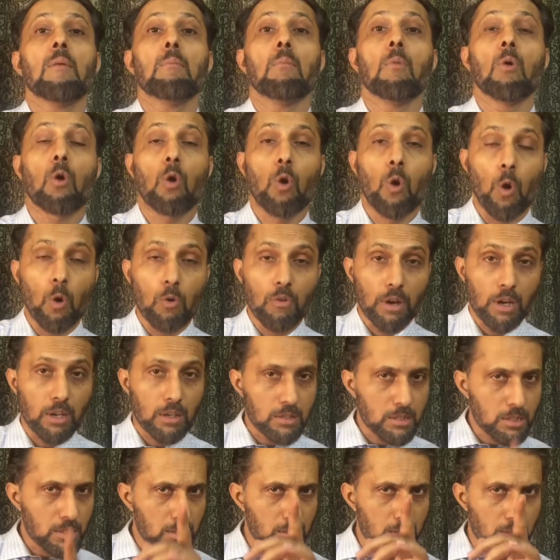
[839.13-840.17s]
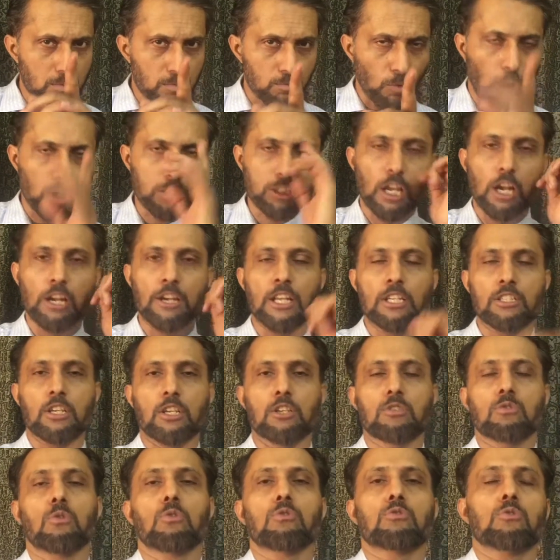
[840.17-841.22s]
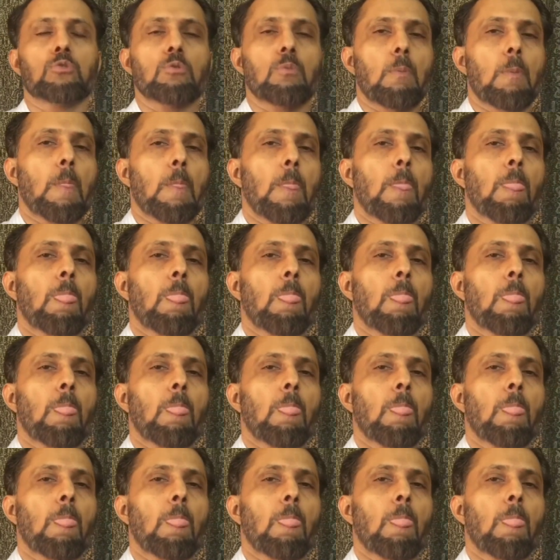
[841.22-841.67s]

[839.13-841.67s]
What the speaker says: Moreover, small scale industries also.